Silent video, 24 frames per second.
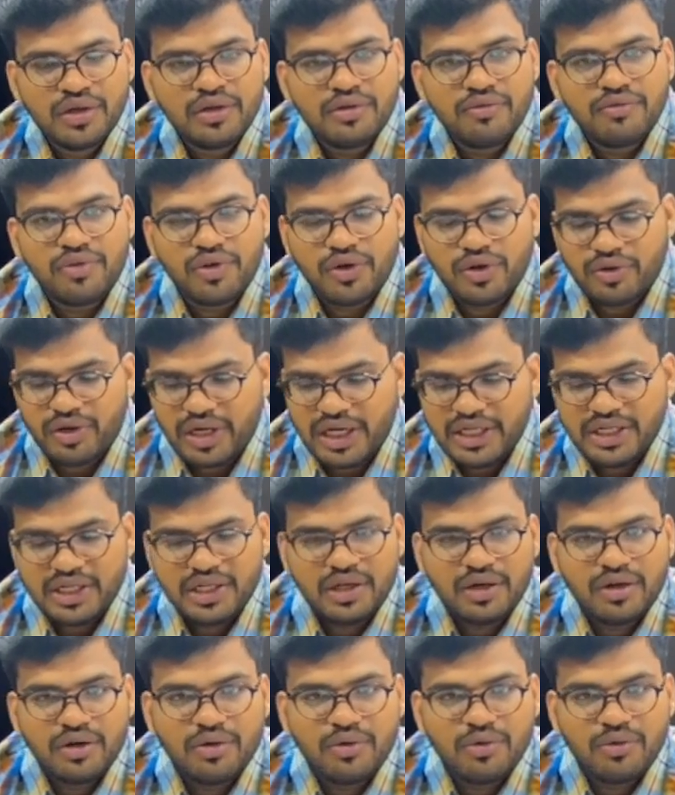For right
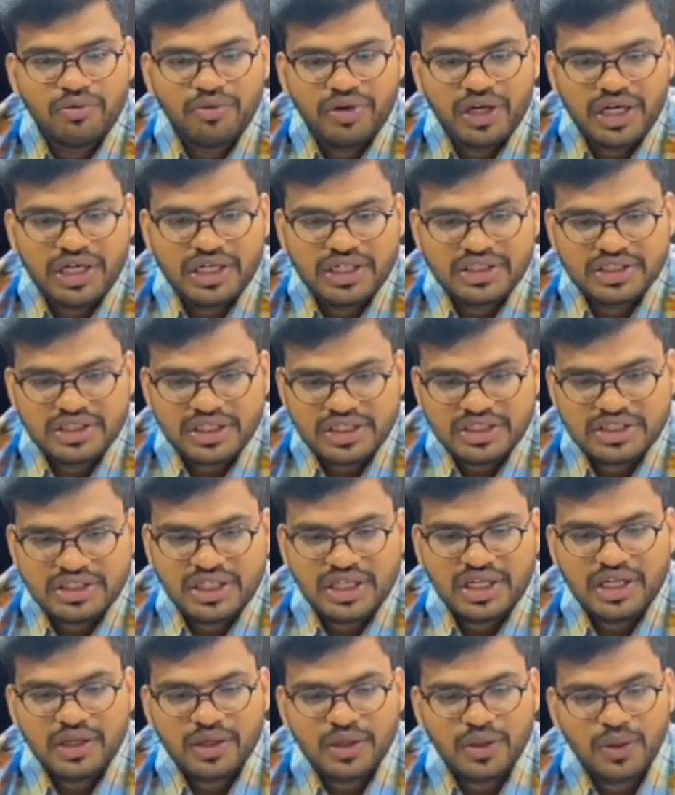now, we are
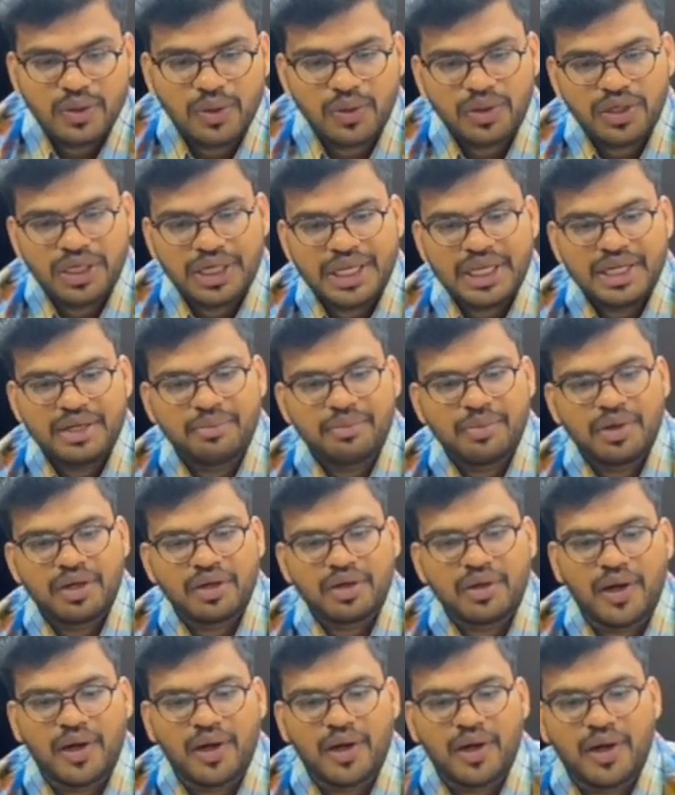discussing low neat mark
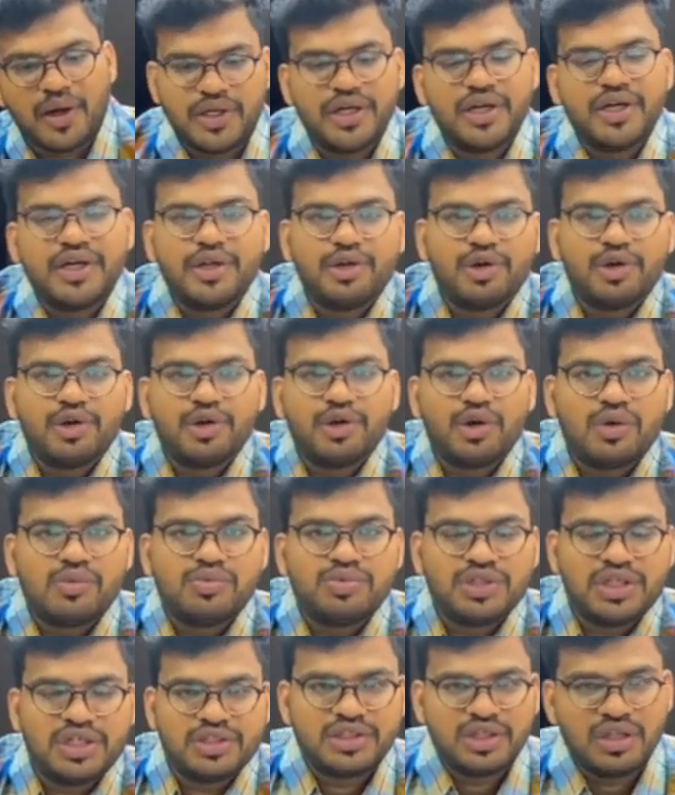alternative
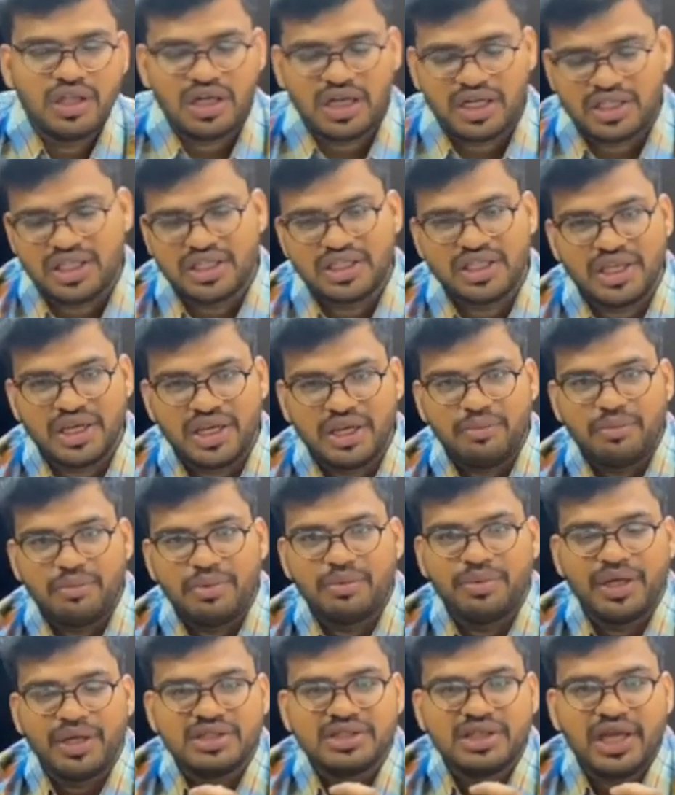options other than
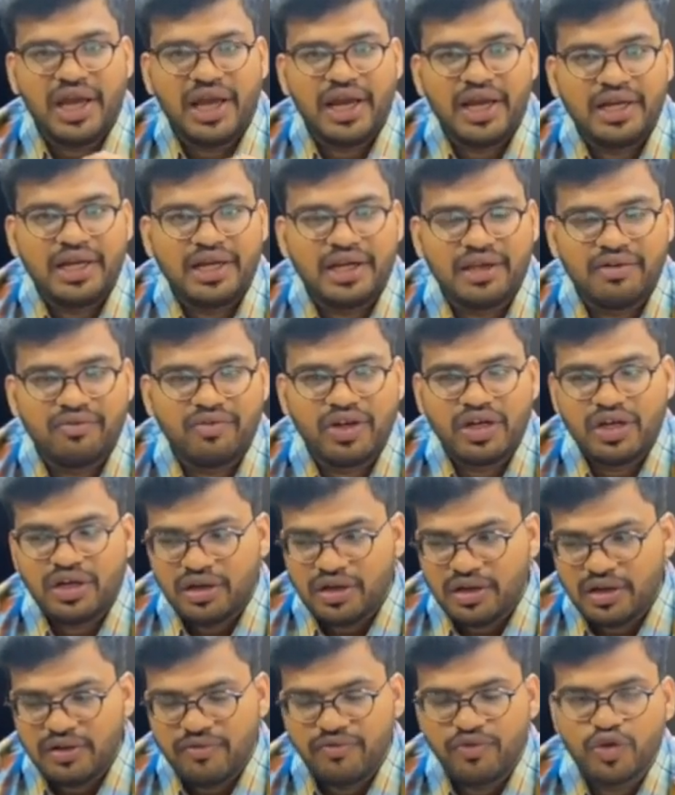MBBS, and even
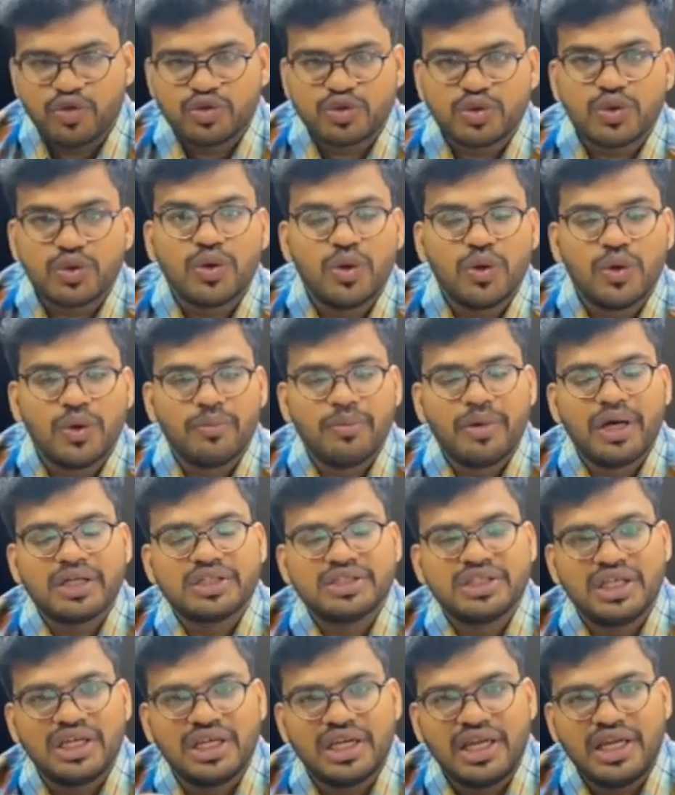if you score low marks
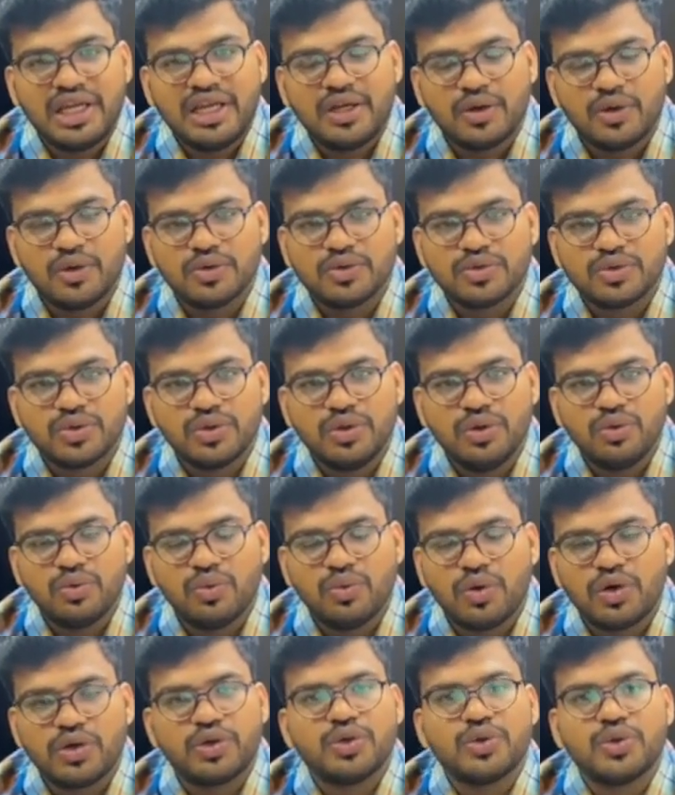in NEET also,
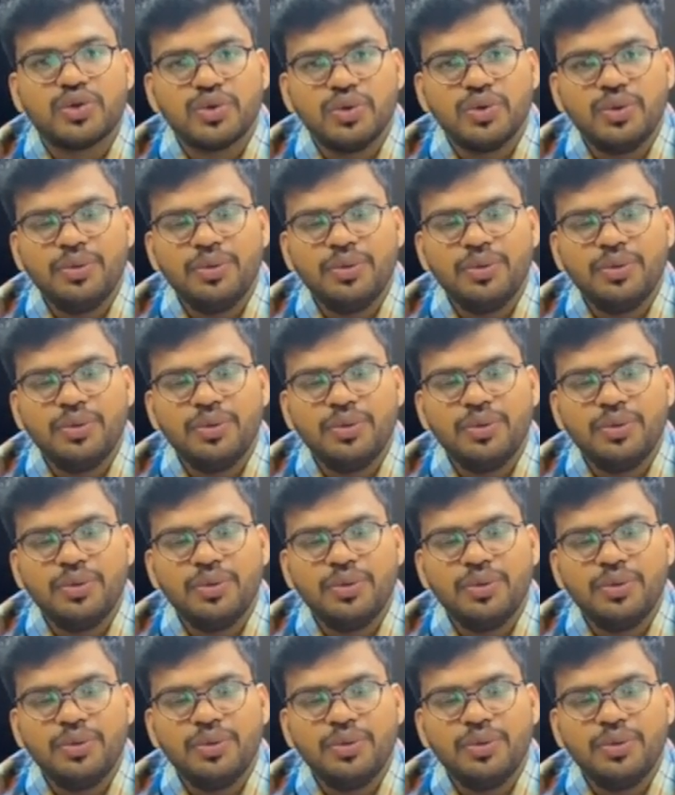what to do